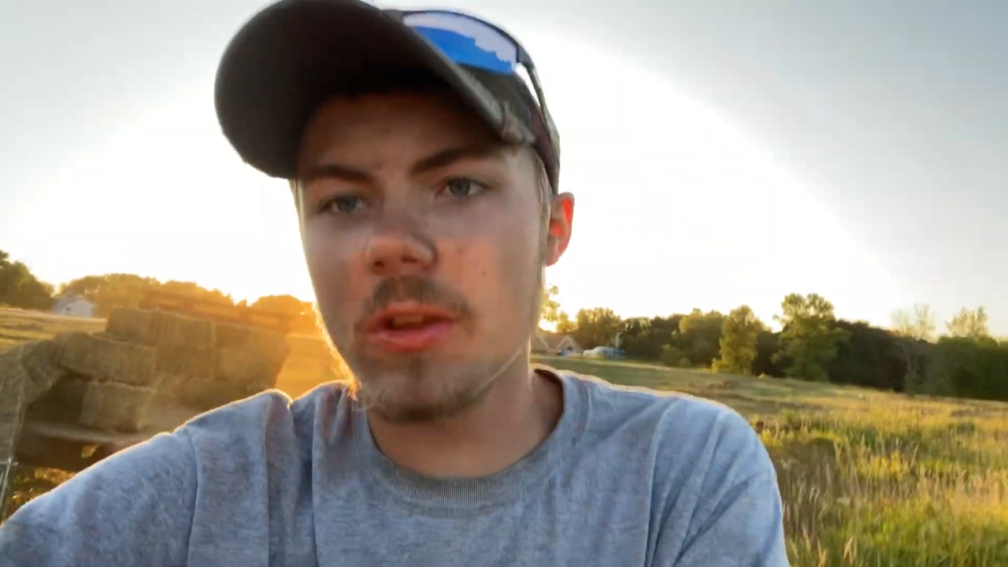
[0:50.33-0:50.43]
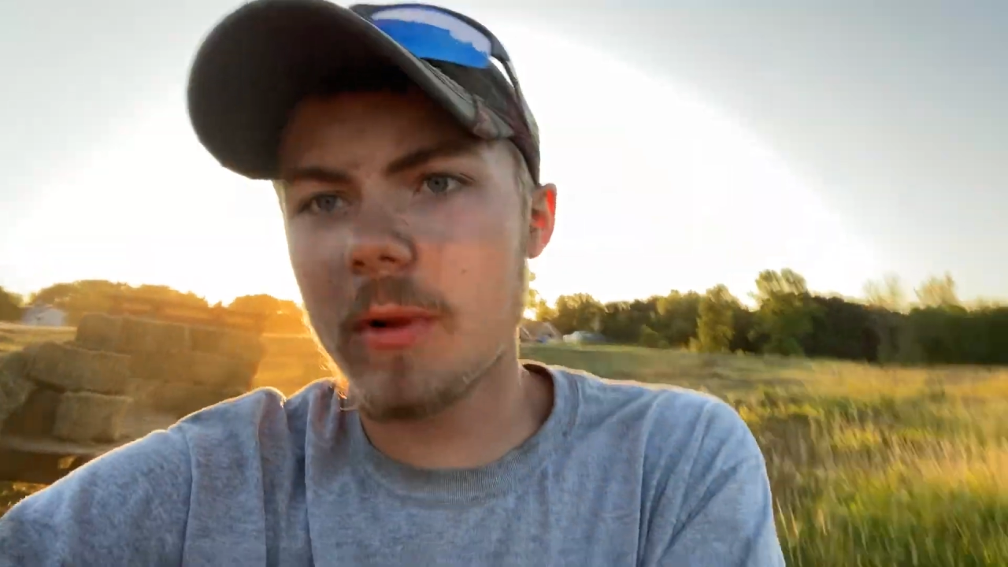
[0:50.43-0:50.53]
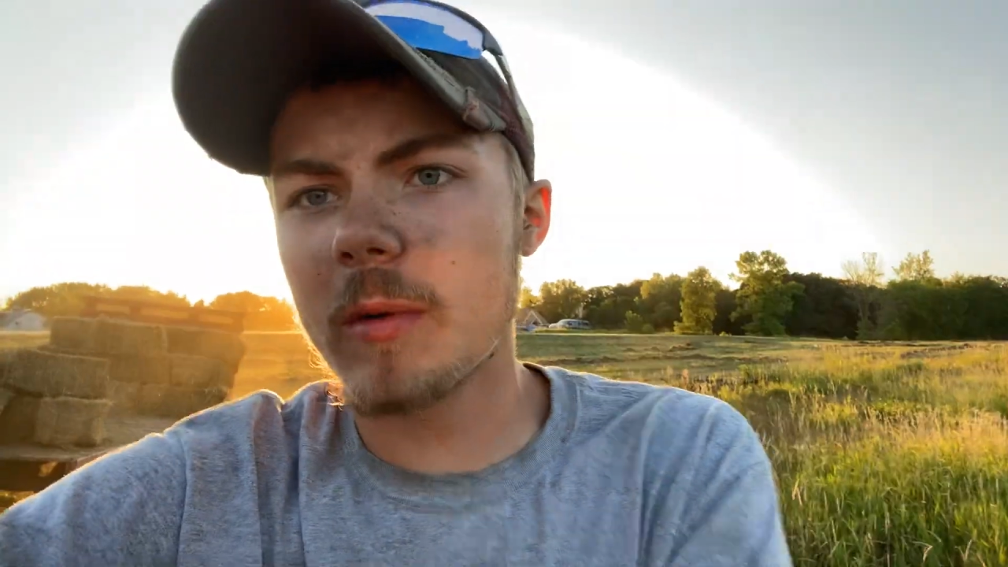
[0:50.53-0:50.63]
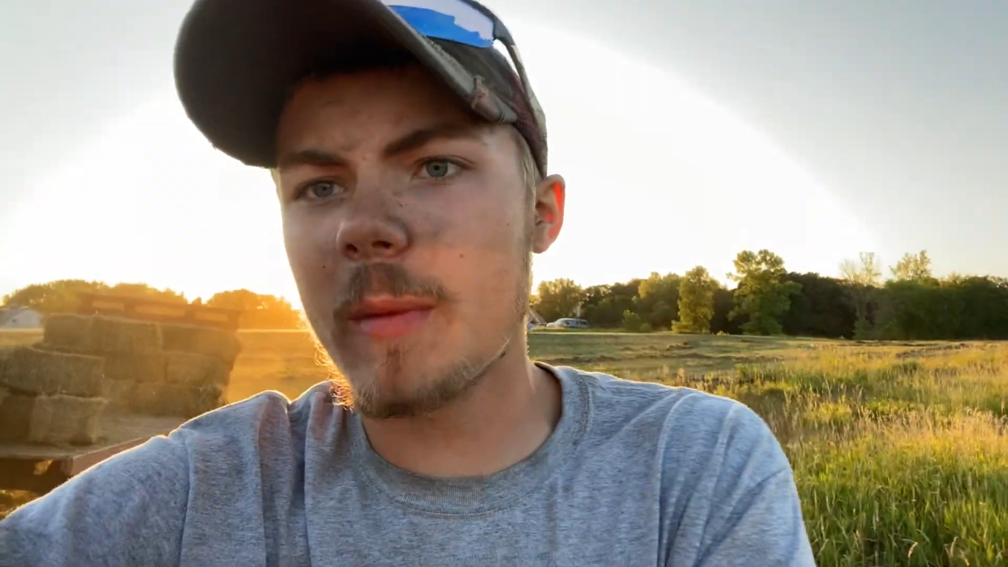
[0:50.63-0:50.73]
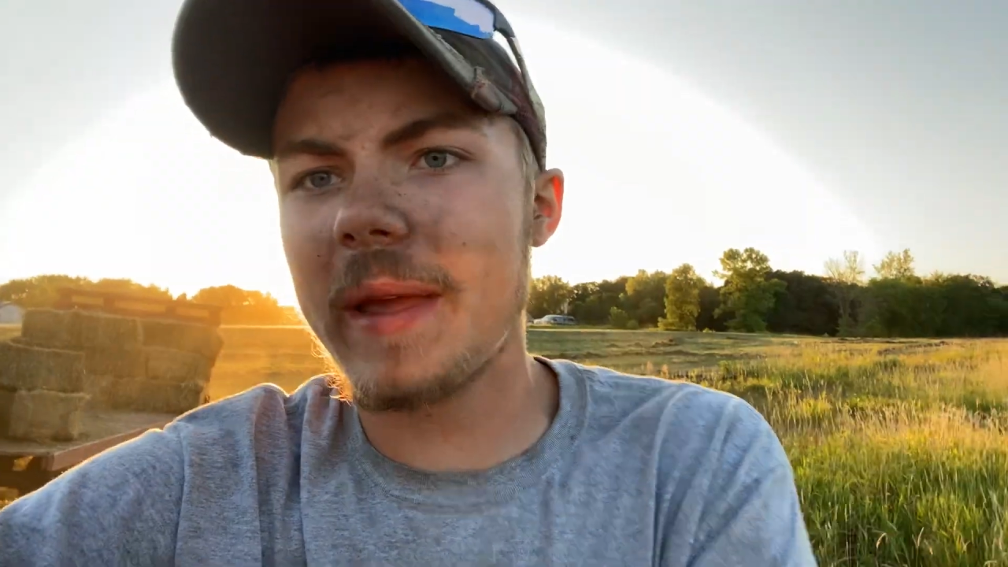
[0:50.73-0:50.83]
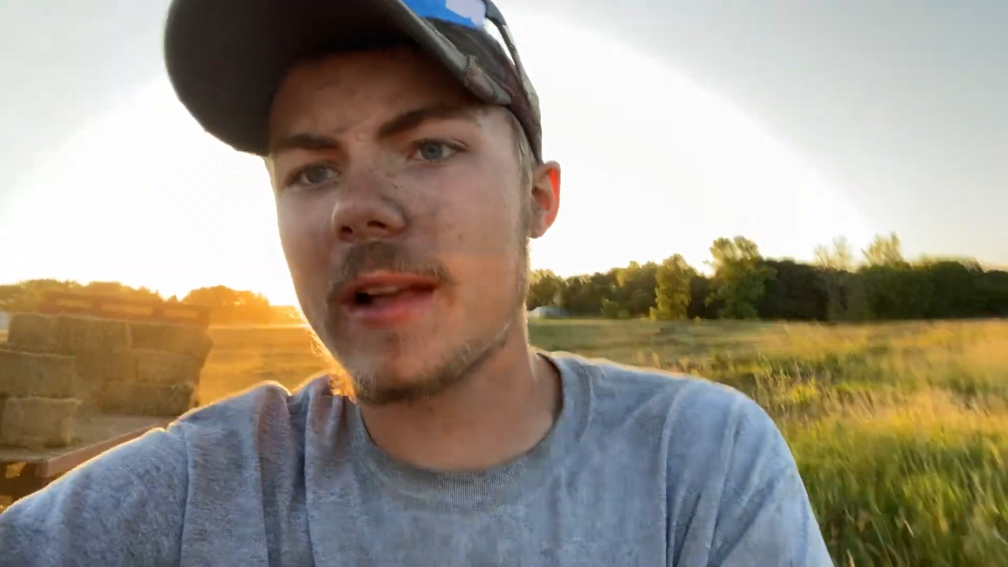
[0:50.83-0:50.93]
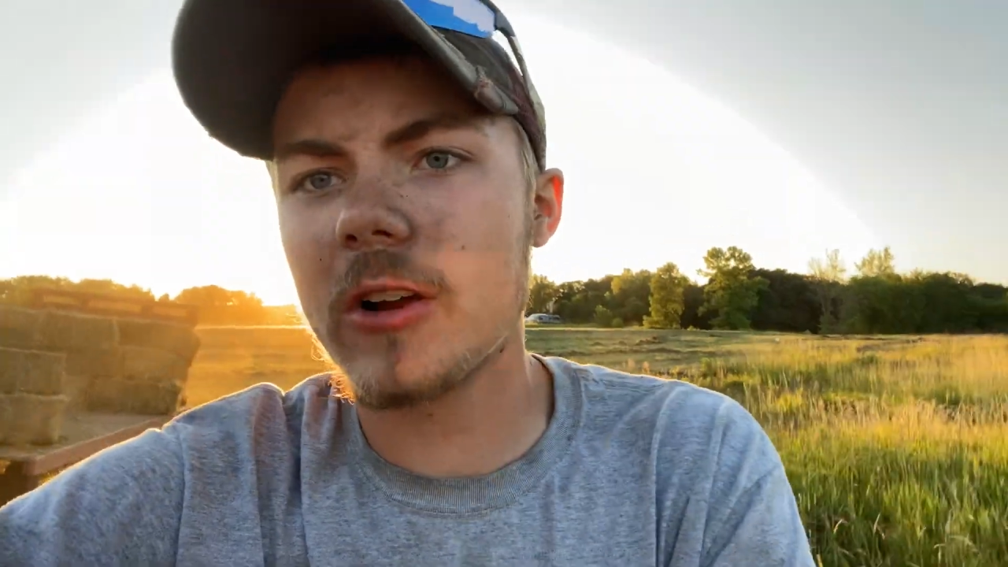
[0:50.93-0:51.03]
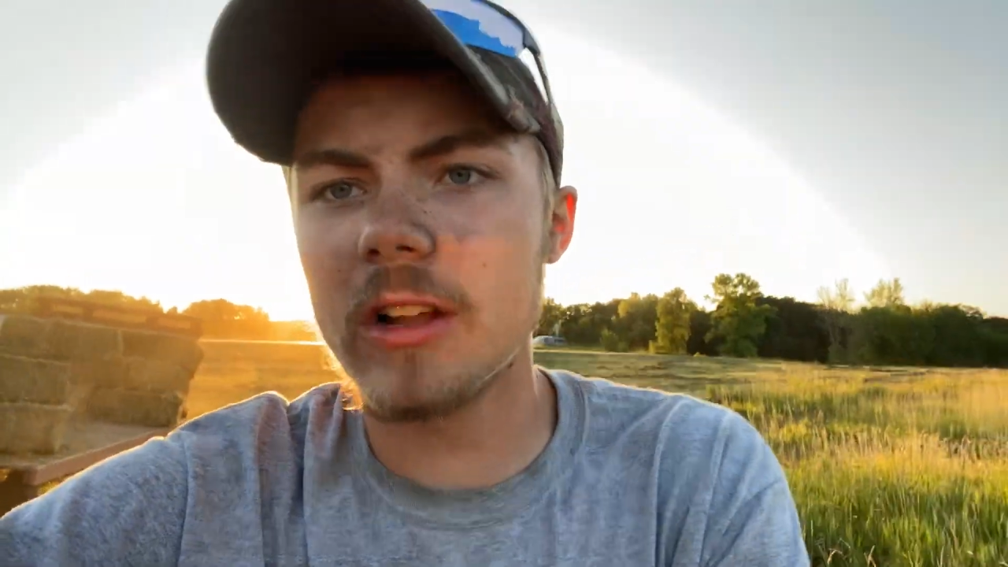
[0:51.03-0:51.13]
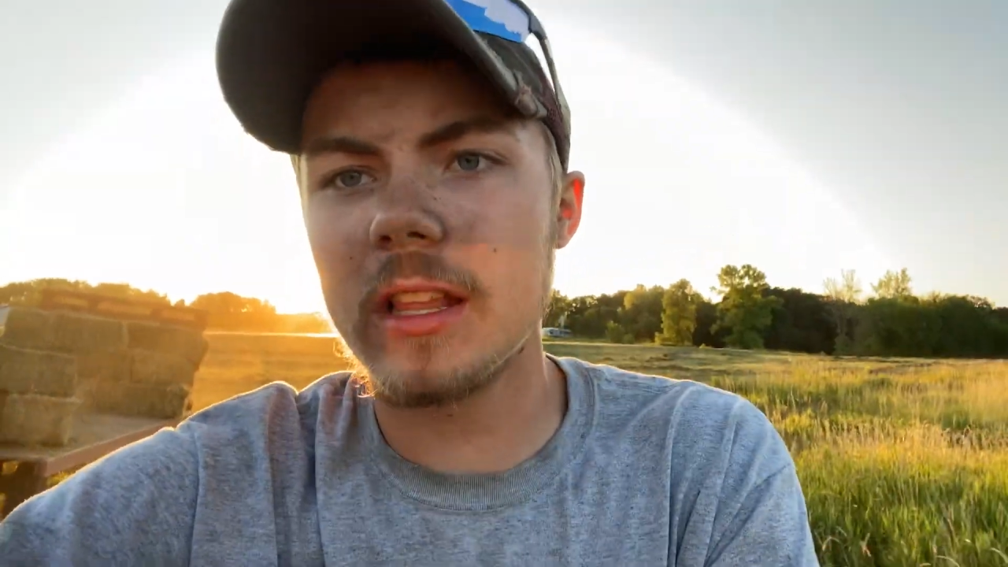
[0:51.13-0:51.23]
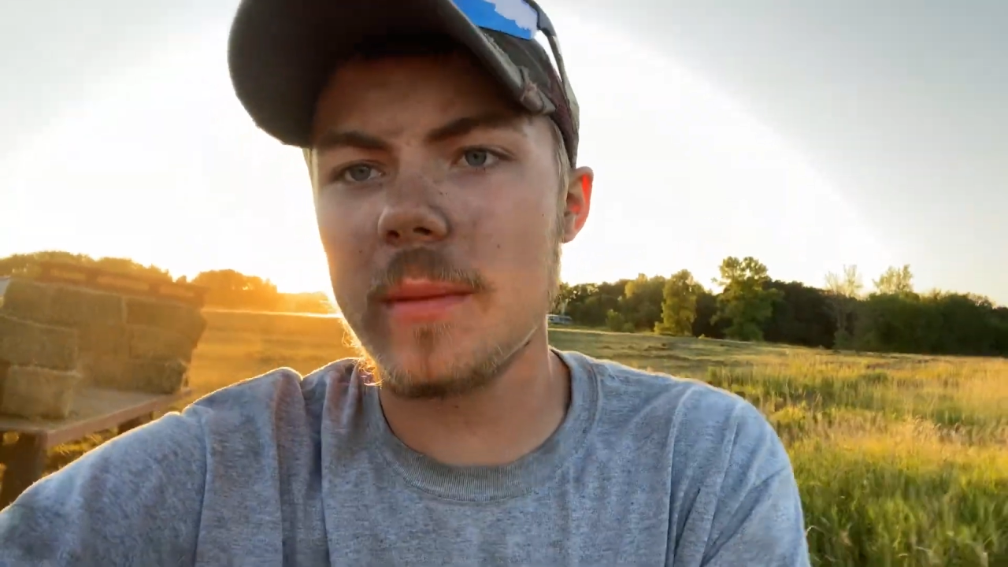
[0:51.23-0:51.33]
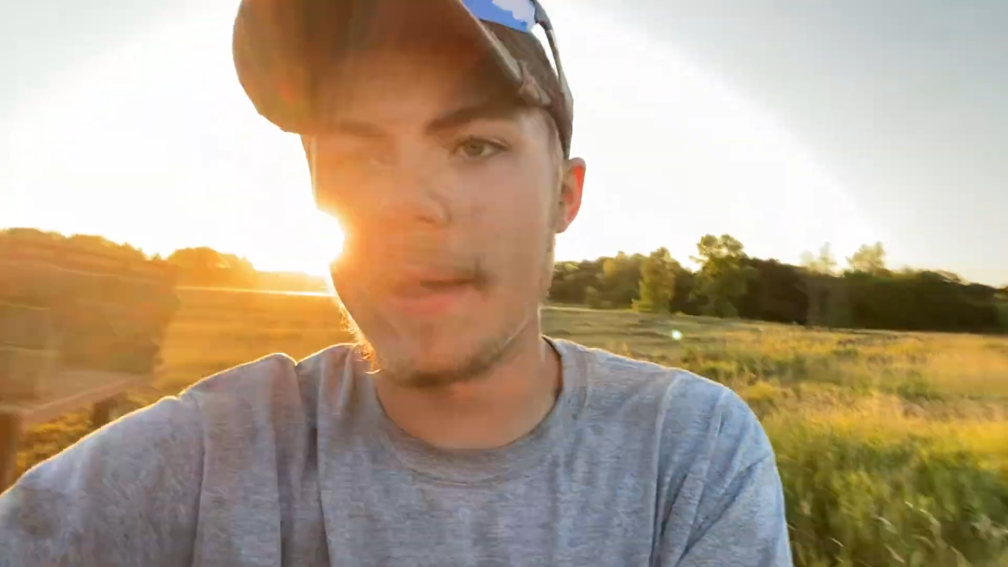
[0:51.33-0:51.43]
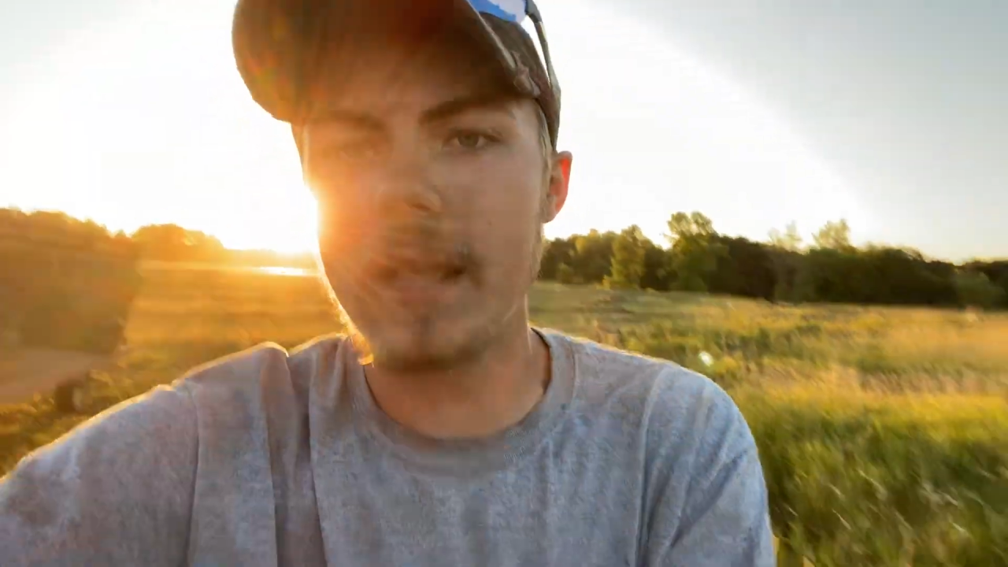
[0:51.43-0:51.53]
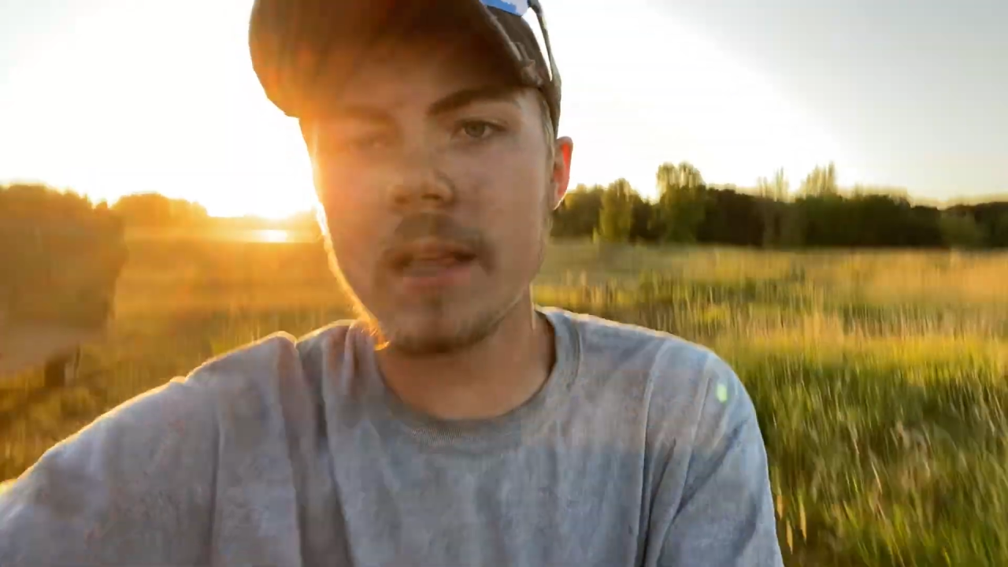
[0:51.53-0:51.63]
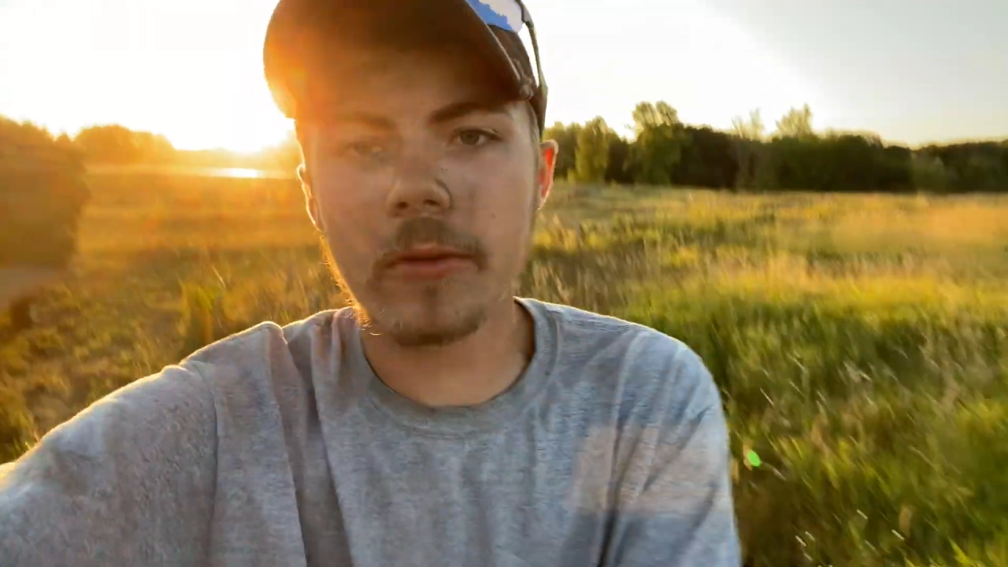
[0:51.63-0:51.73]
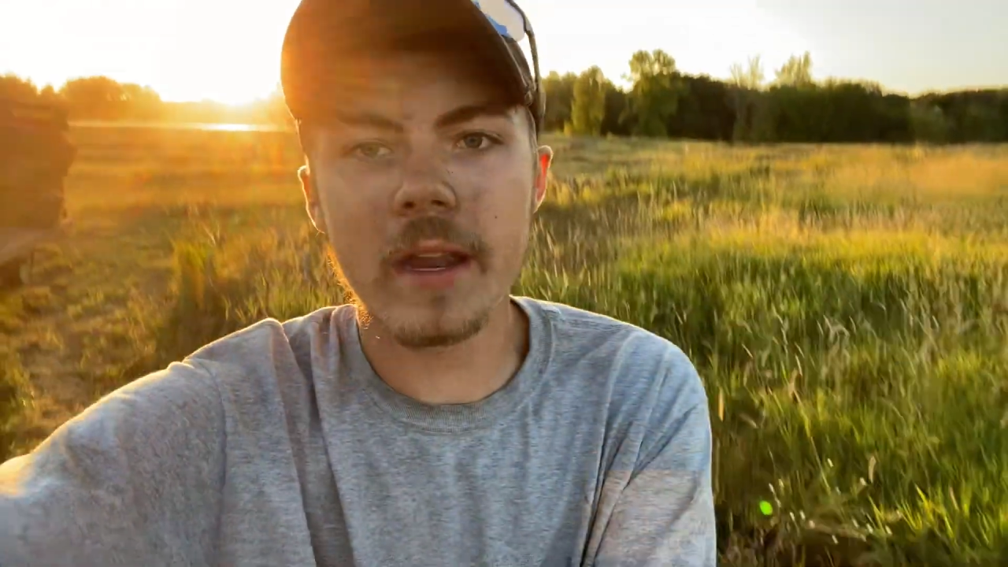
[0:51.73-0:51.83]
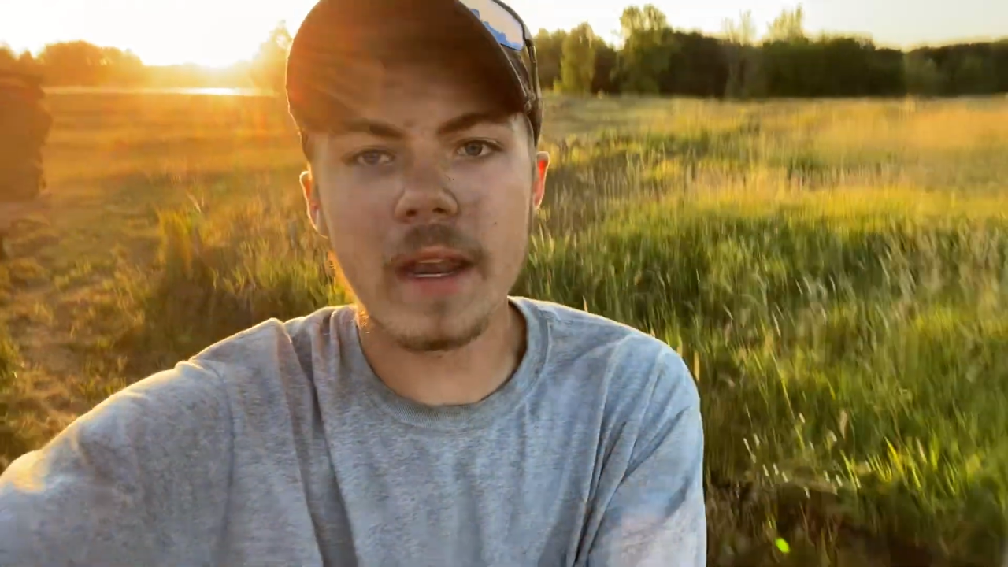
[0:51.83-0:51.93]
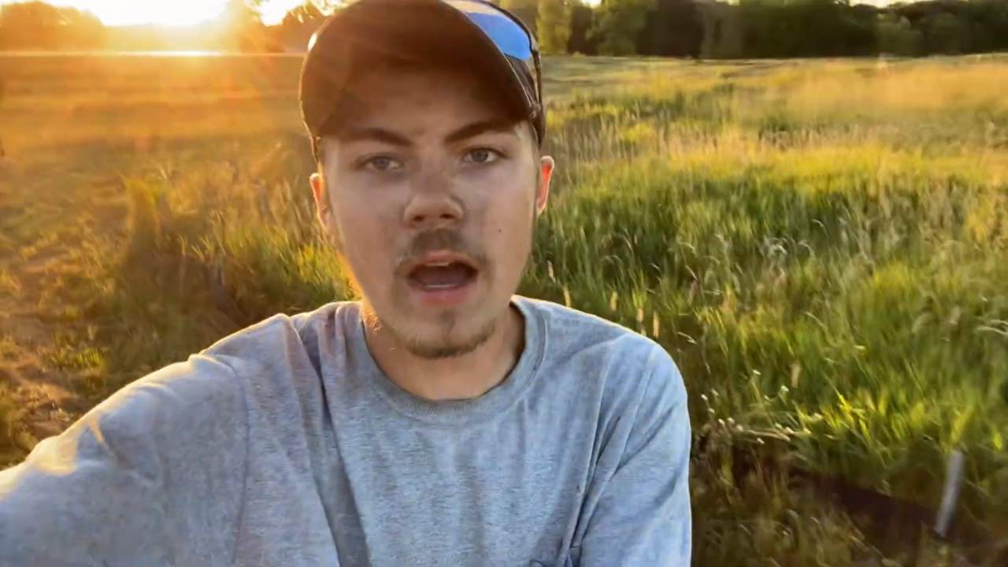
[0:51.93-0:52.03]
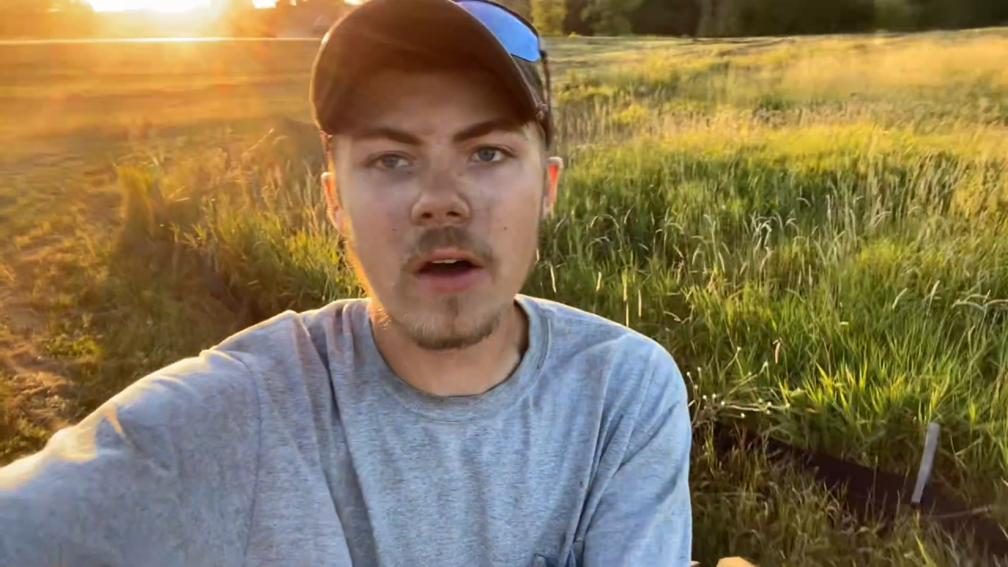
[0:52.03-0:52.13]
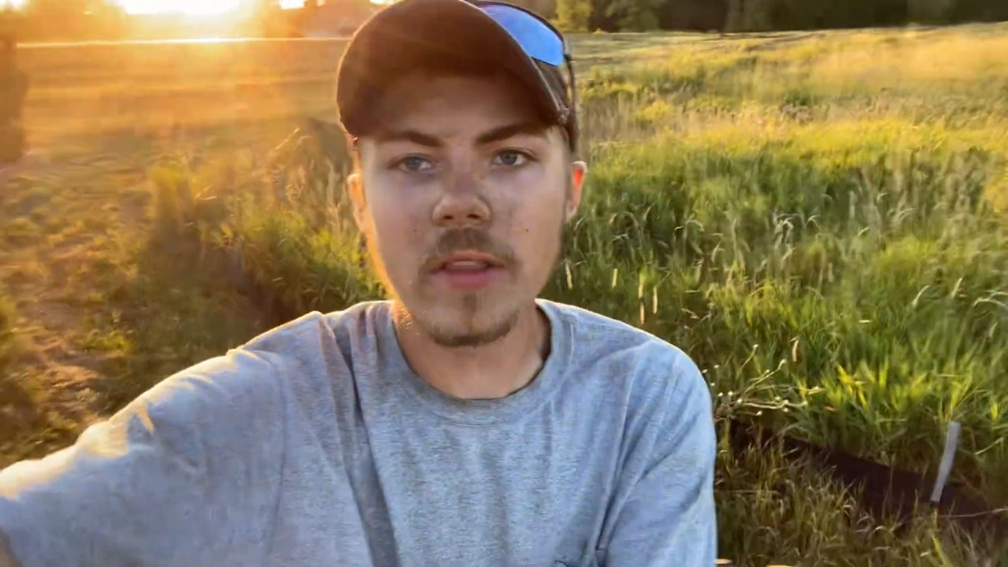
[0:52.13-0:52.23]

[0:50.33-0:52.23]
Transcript: where we're currently baling right now.